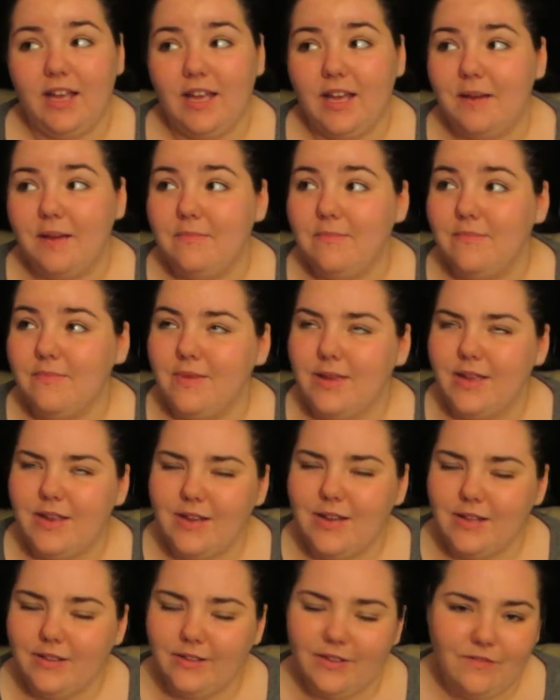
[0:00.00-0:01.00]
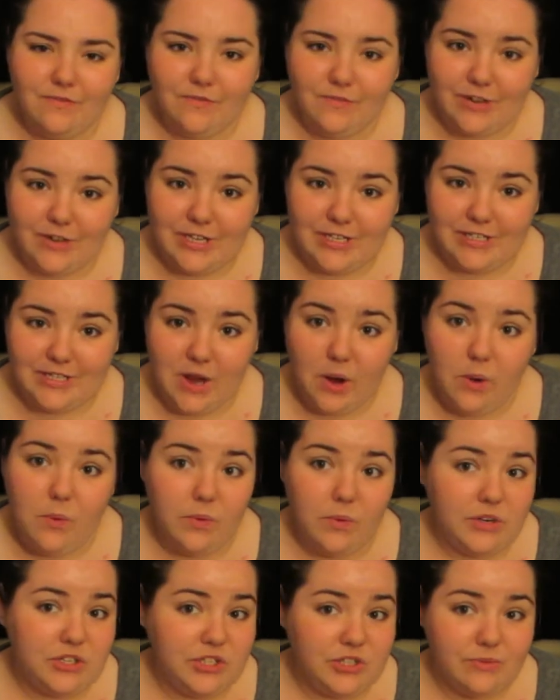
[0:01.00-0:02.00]
immediately freaks out
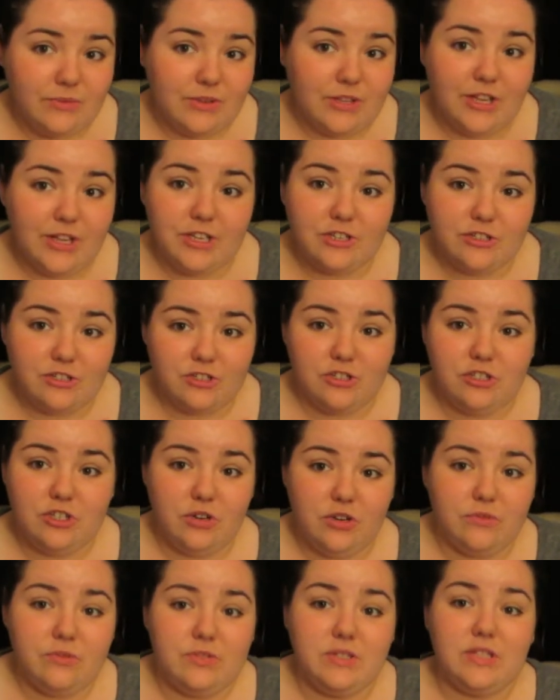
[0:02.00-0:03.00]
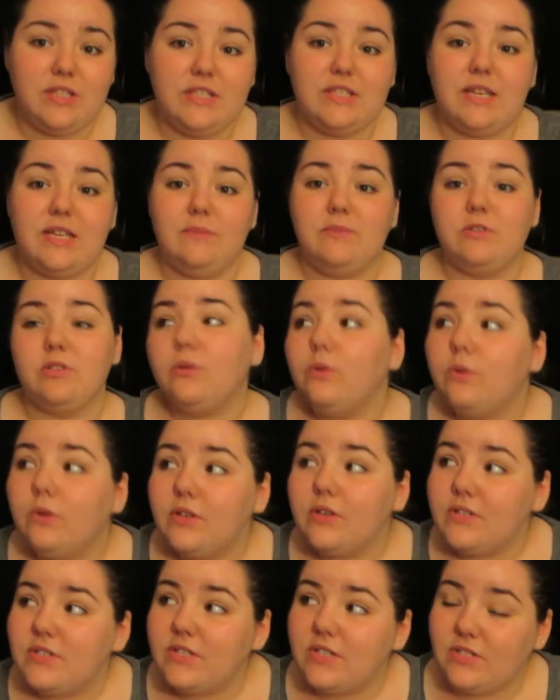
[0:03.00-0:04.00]
when she realizes she goes to the same
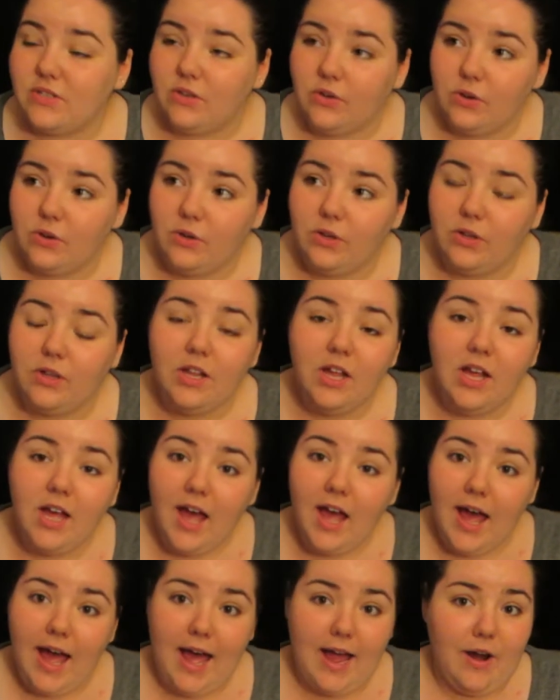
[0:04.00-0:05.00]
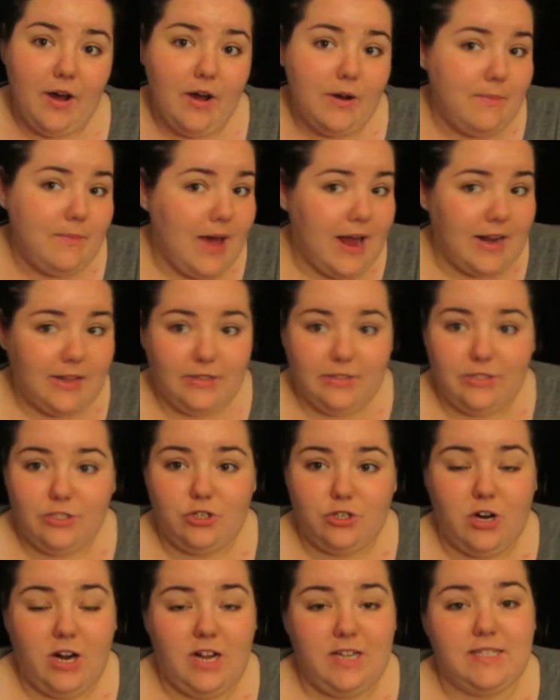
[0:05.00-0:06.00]
school as this girl and automatically
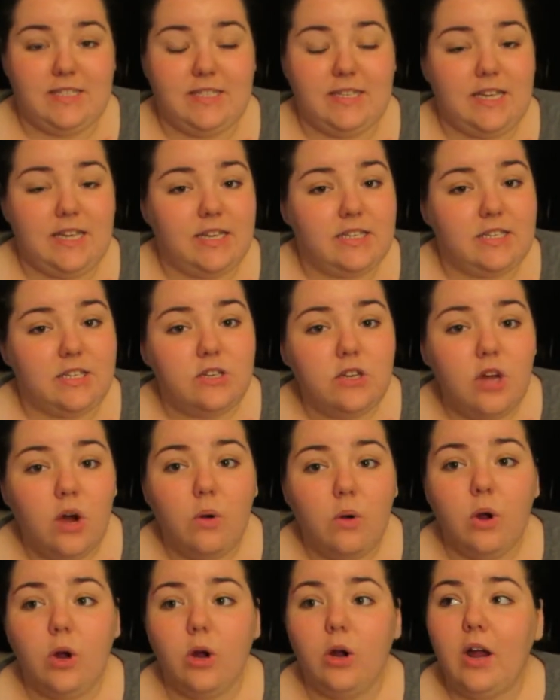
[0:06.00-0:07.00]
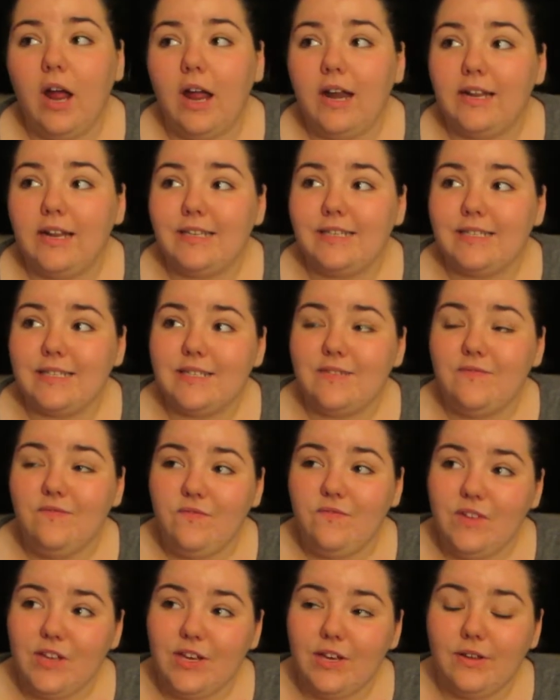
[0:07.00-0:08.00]
tries to get to know her, and it doesn't
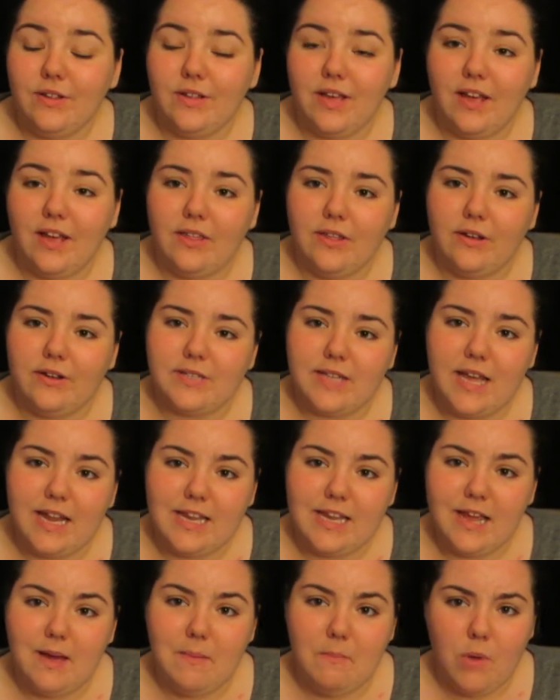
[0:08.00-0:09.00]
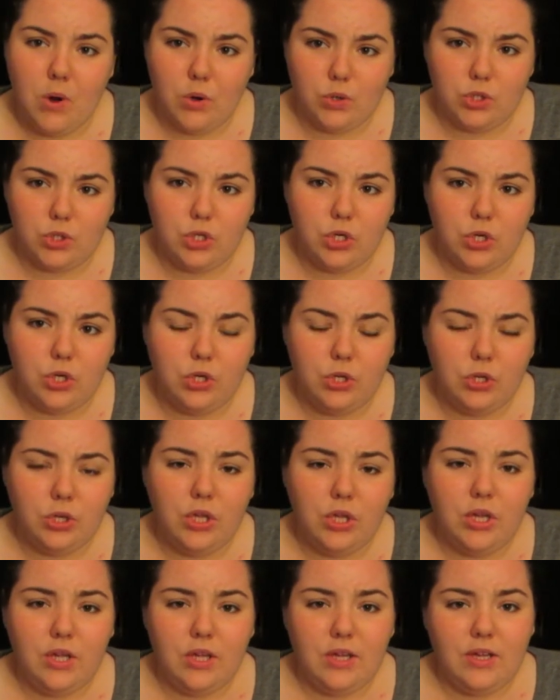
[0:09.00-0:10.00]
feel like there's any emotional
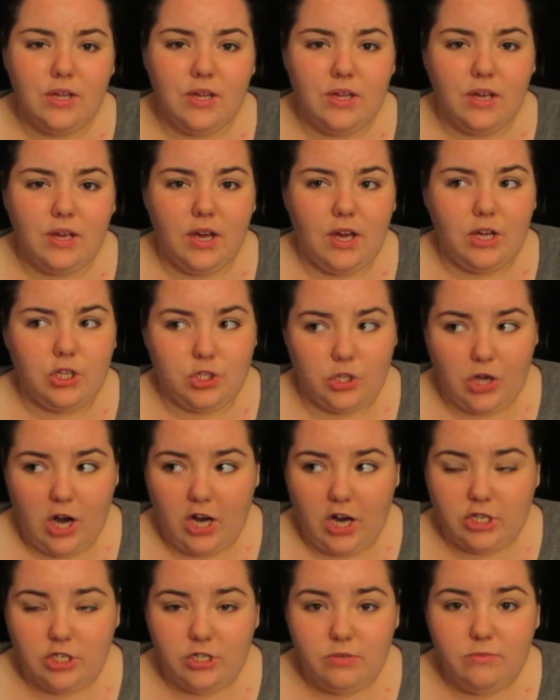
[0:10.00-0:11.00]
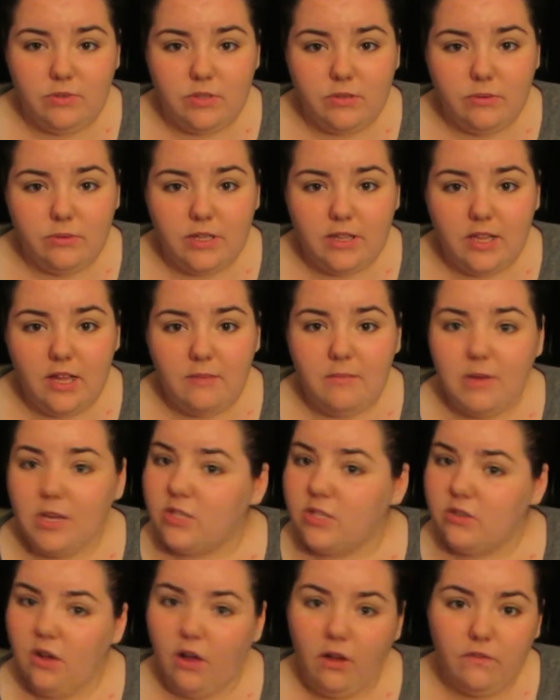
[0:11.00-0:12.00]
attraction between them.
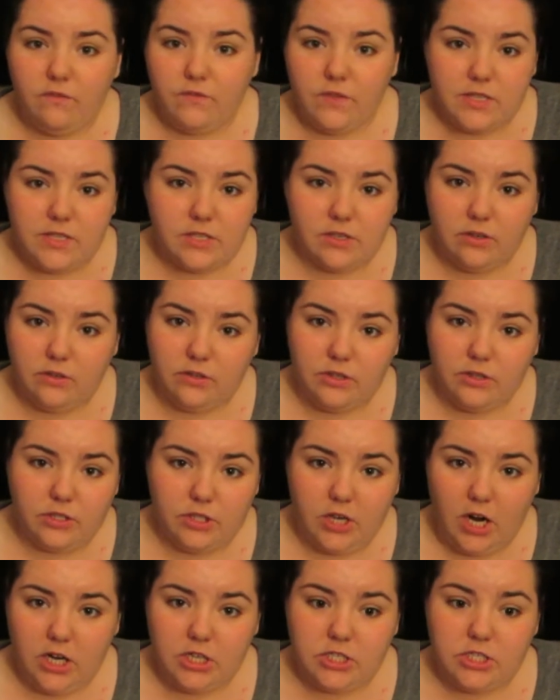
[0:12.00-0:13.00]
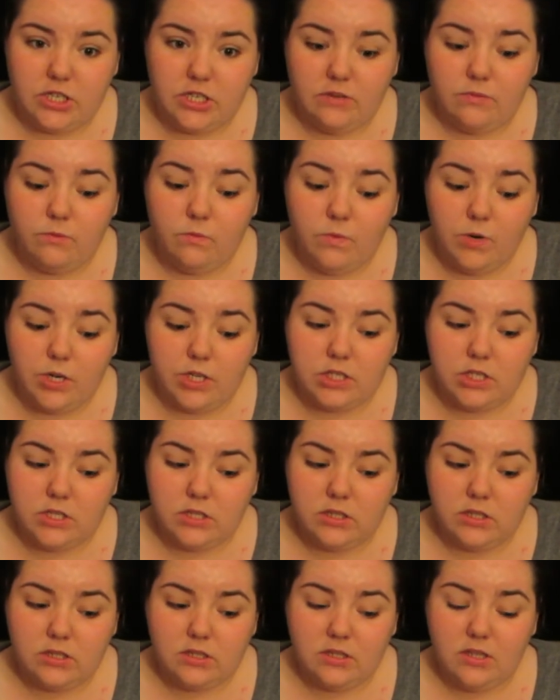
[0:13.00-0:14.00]
It's all physical attraction, which
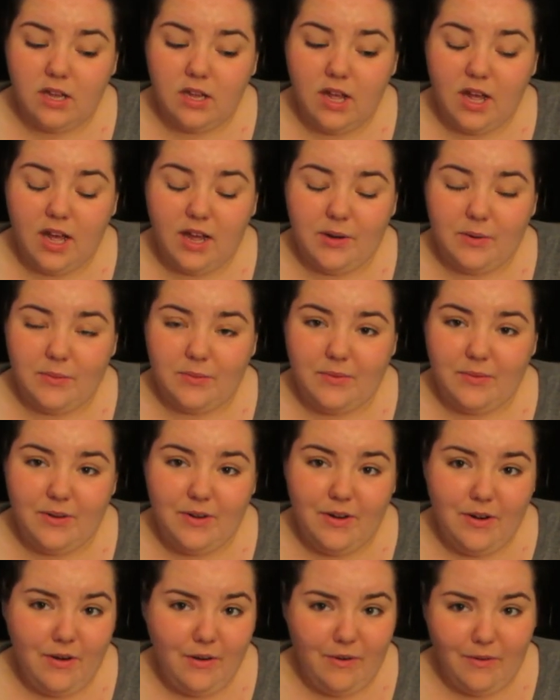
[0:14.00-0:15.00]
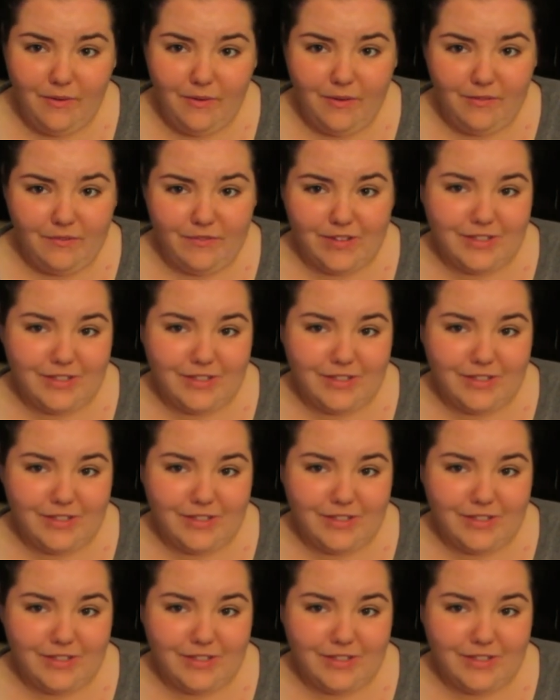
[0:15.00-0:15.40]
I don't know if